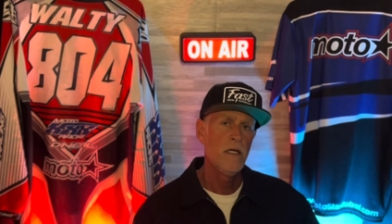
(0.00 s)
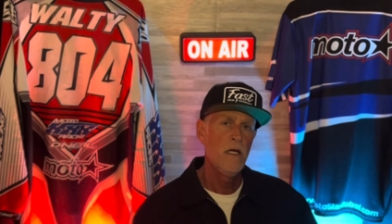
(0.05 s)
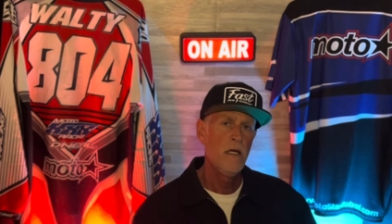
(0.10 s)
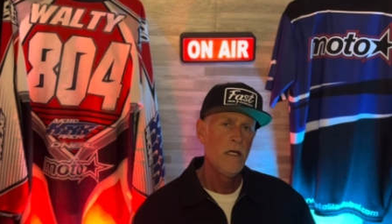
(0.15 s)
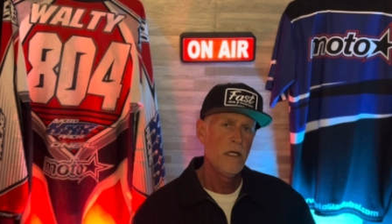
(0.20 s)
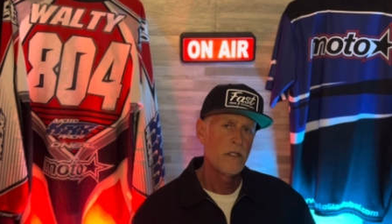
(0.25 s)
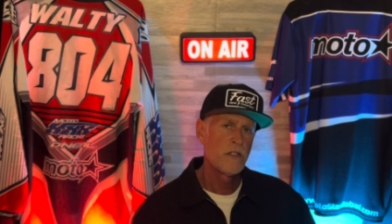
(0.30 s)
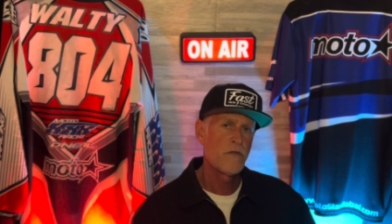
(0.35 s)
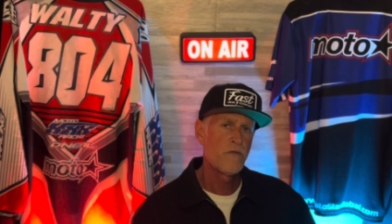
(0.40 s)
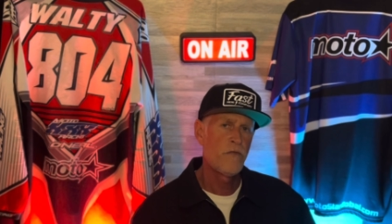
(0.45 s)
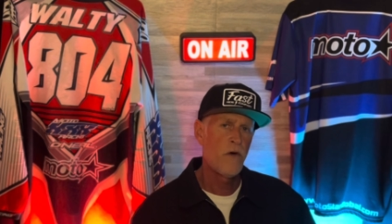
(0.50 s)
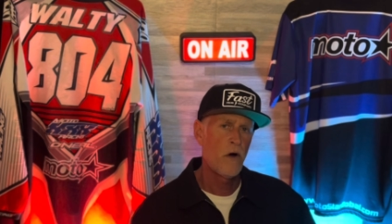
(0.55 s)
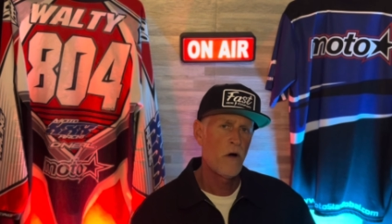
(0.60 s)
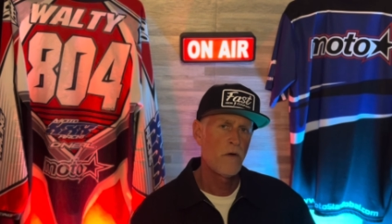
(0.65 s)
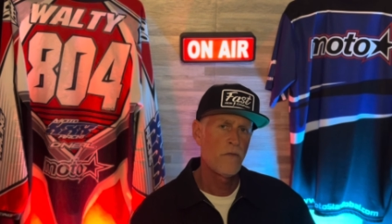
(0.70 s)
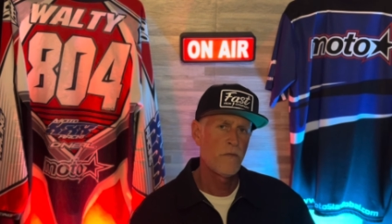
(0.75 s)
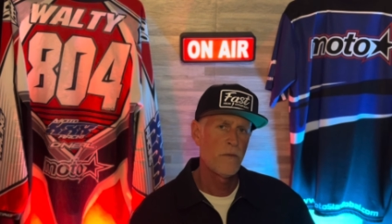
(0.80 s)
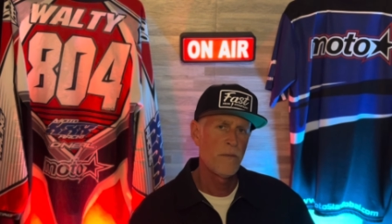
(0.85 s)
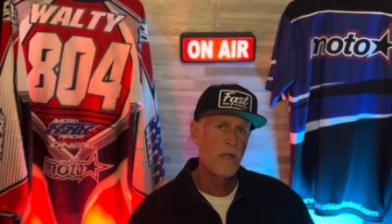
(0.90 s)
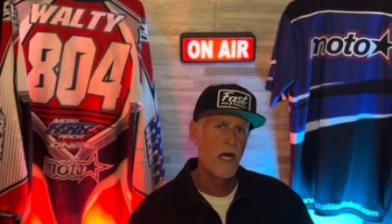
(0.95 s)
It's far
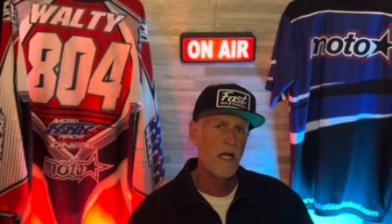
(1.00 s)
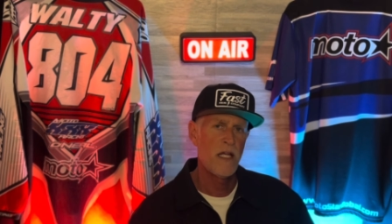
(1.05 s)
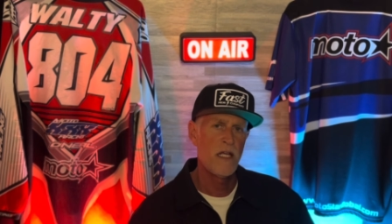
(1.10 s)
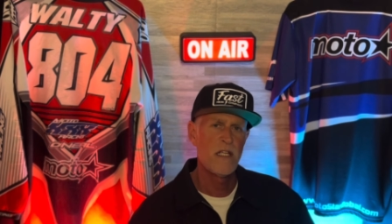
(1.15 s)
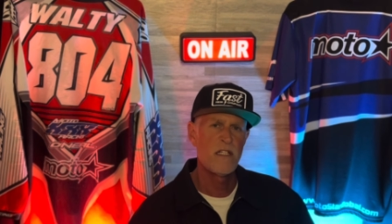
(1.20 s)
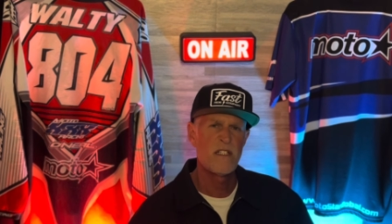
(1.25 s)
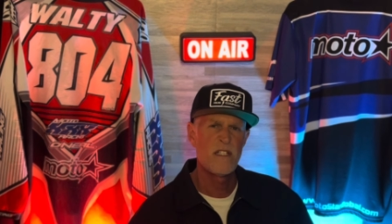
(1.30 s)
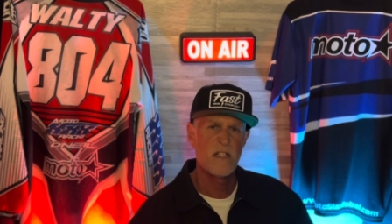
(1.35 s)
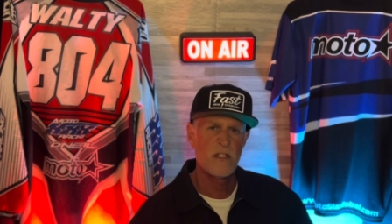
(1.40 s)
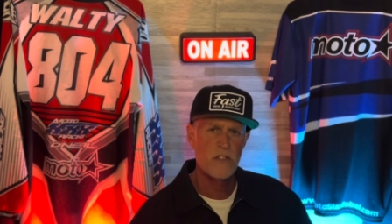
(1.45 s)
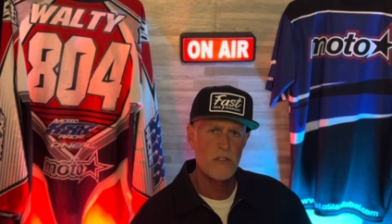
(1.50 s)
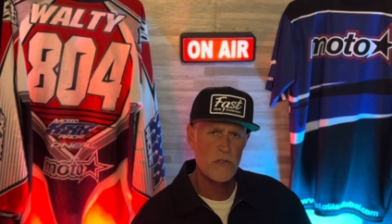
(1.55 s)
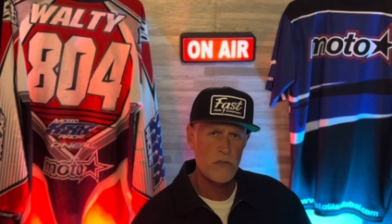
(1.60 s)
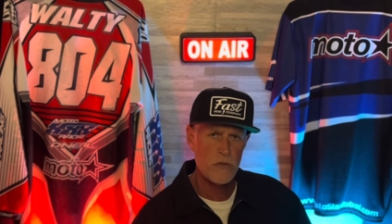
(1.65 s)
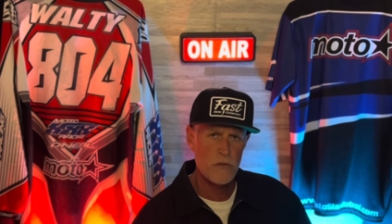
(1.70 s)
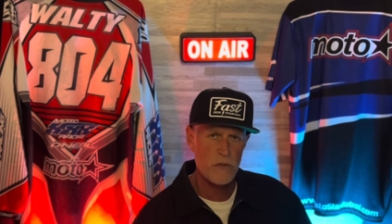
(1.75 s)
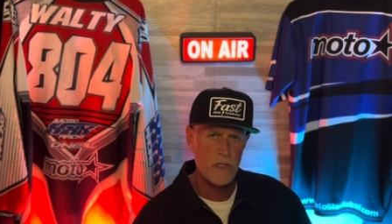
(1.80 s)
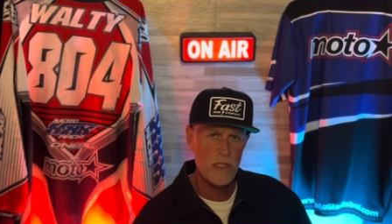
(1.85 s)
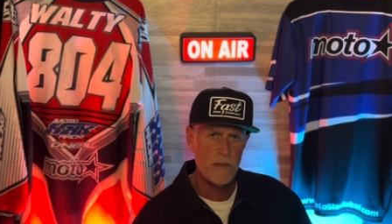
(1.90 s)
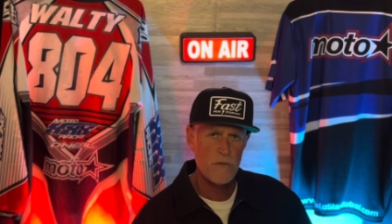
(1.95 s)
from that. It's
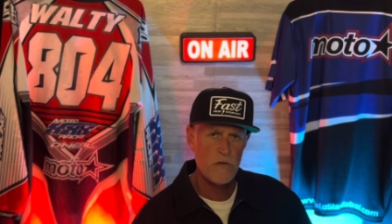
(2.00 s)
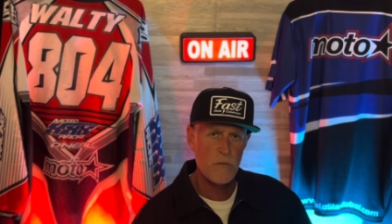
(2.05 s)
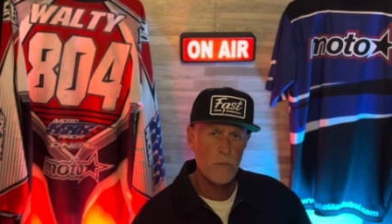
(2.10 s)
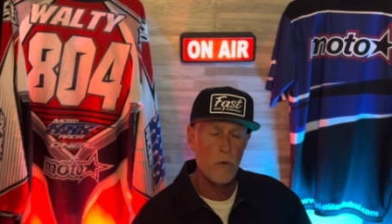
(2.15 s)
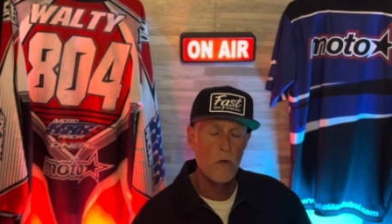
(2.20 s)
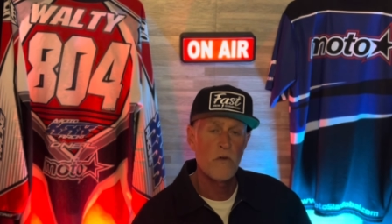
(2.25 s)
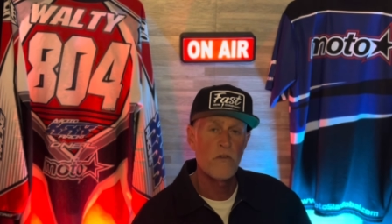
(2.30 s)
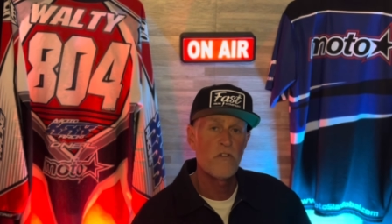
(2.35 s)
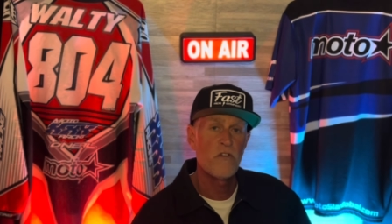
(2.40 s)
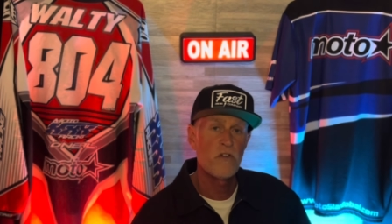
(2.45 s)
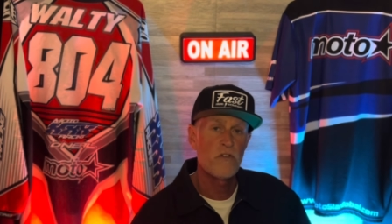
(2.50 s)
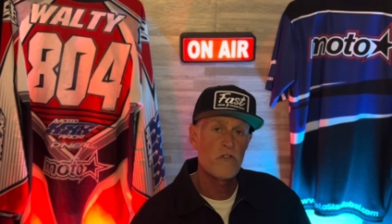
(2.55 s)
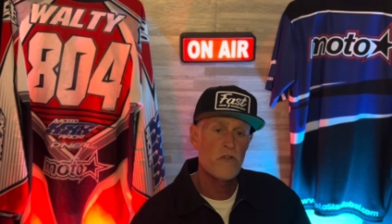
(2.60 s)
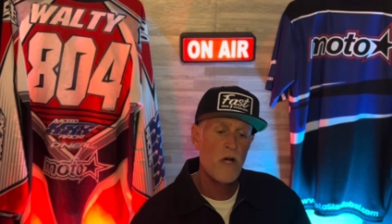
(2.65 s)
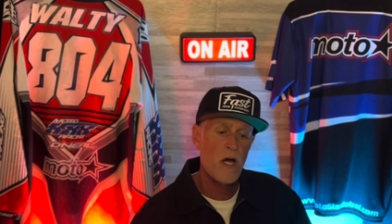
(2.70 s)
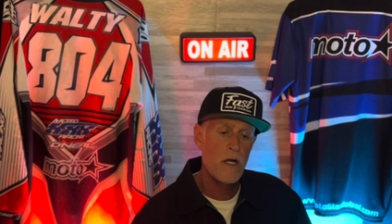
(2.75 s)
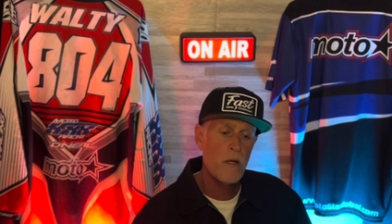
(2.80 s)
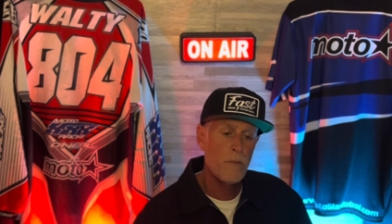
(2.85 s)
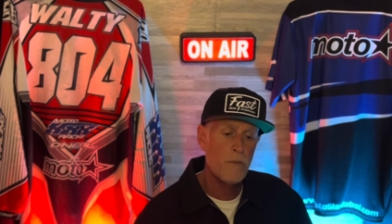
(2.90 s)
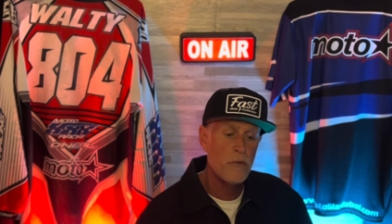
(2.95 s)
extreme sports. They're
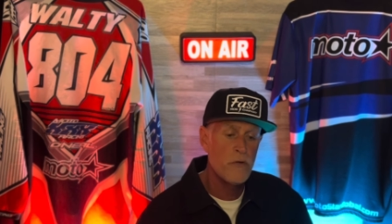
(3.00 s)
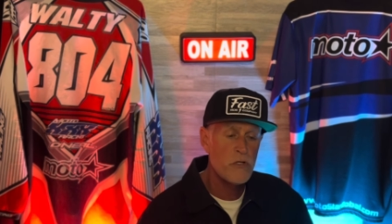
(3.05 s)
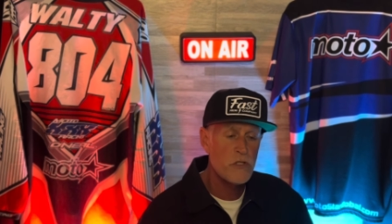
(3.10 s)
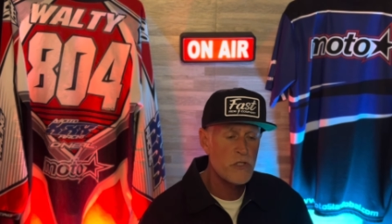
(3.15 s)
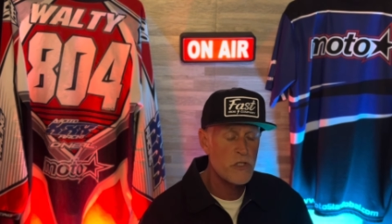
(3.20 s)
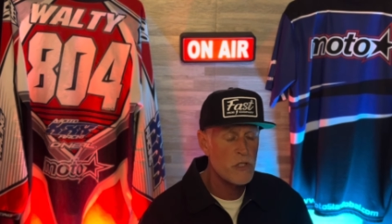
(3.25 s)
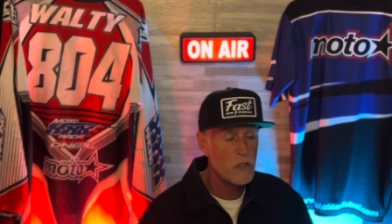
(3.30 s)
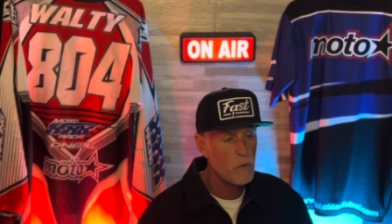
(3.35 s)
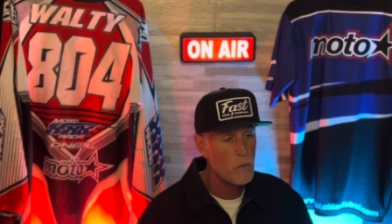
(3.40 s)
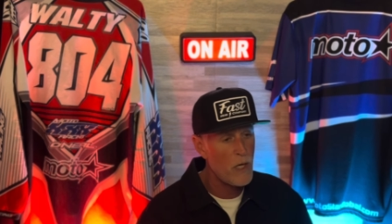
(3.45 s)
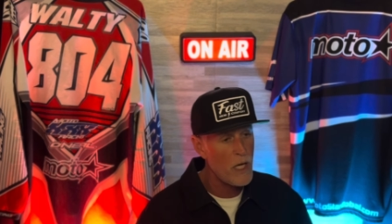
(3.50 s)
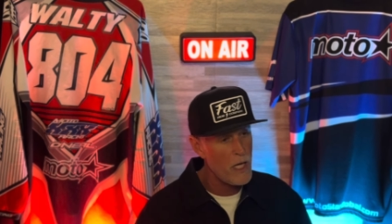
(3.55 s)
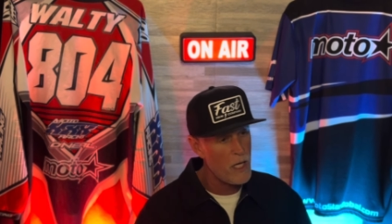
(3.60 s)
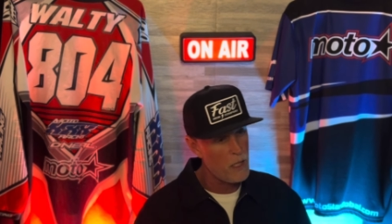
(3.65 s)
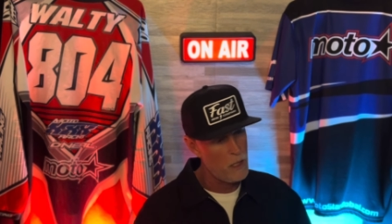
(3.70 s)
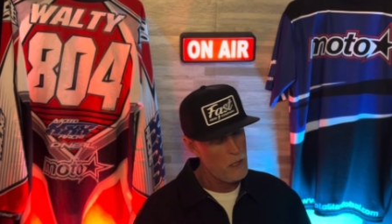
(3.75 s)
trying to push it away